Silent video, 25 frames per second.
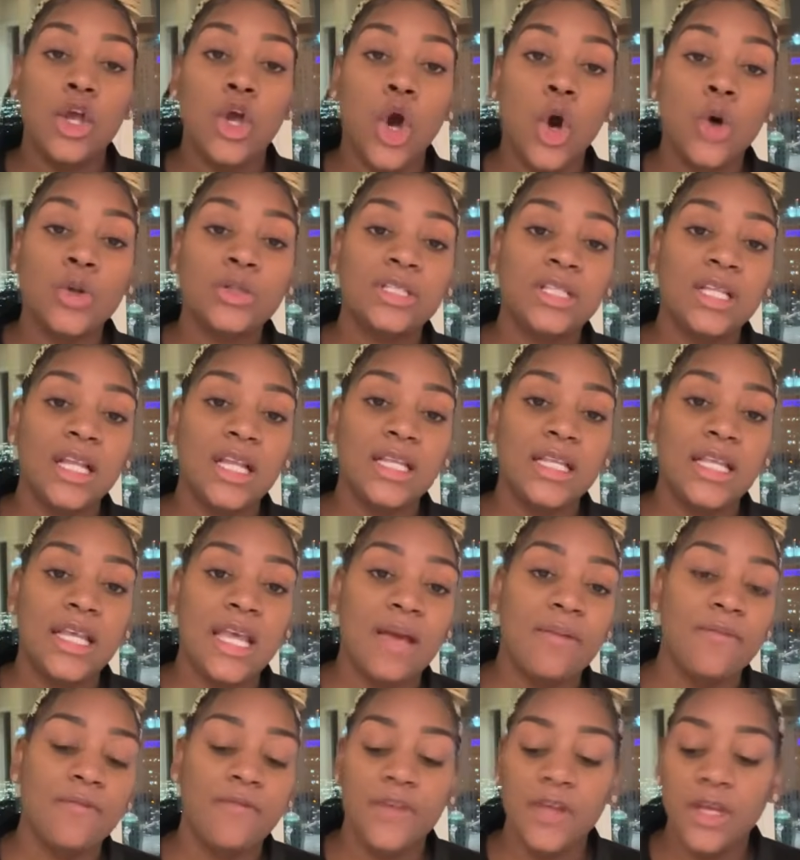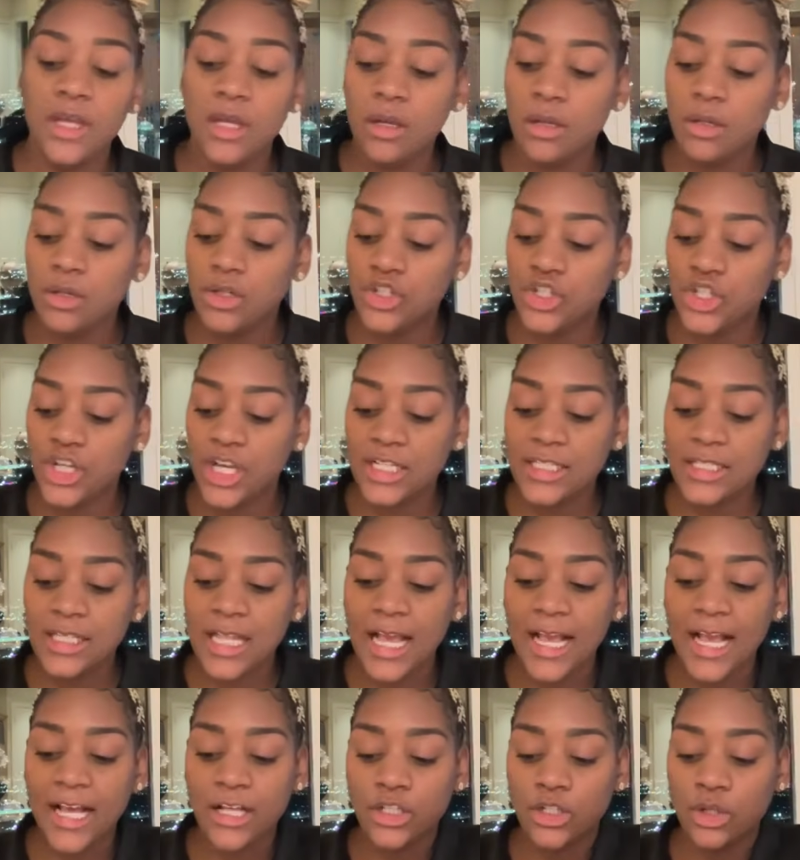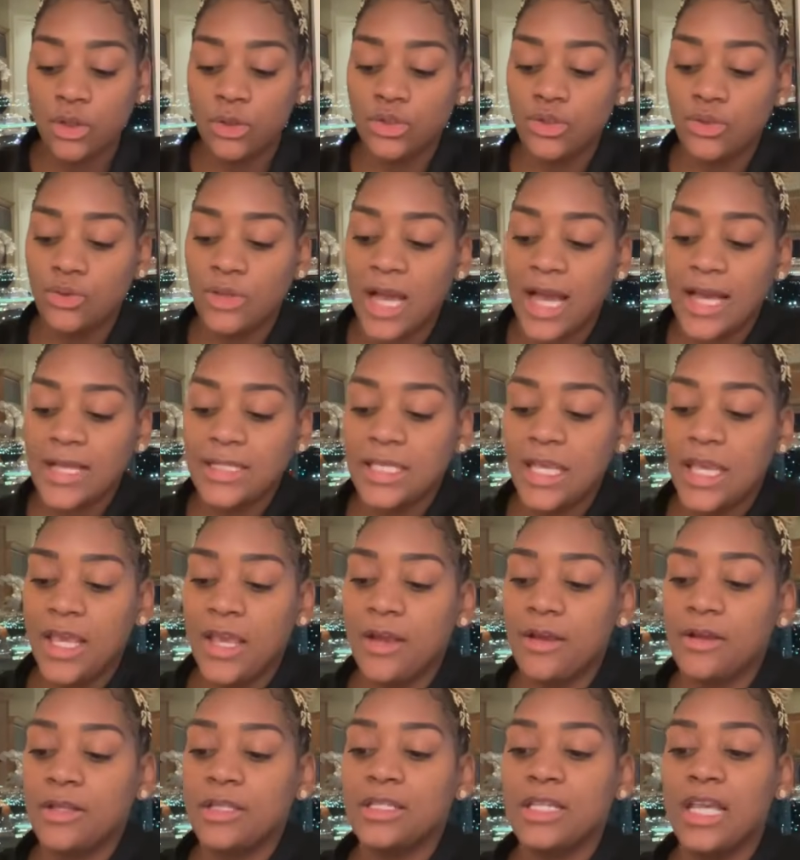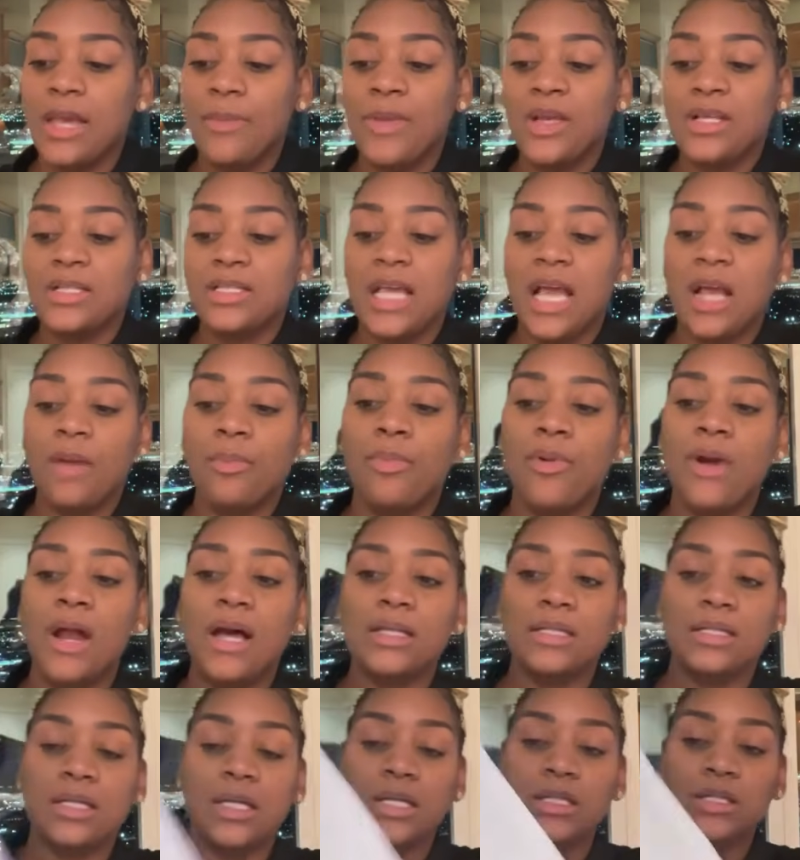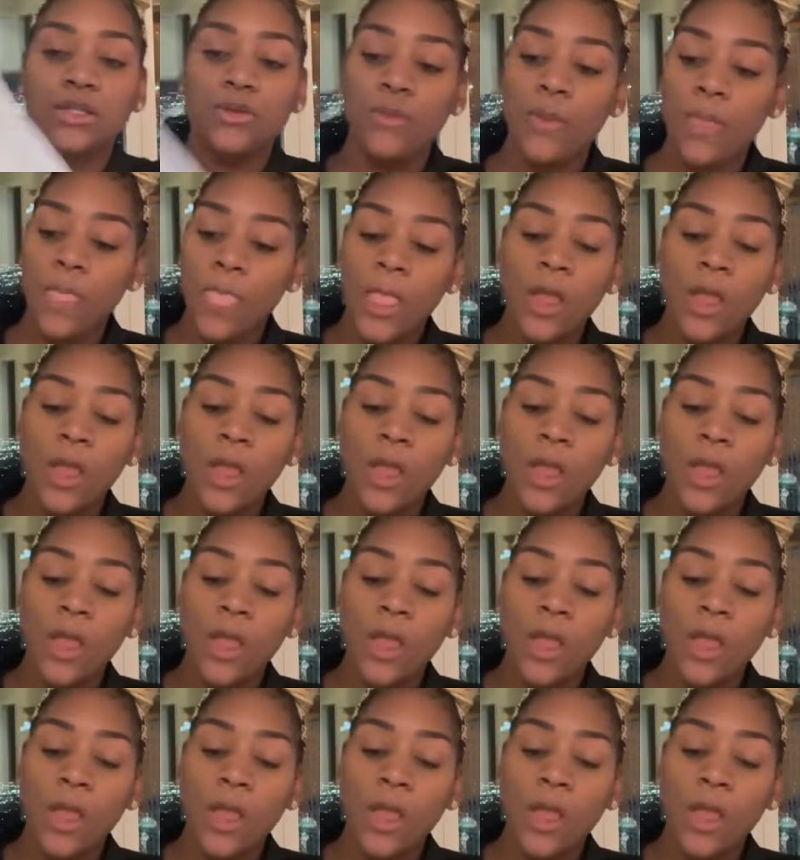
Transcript: Go to the DMV, just like I told you guys here, same exact process.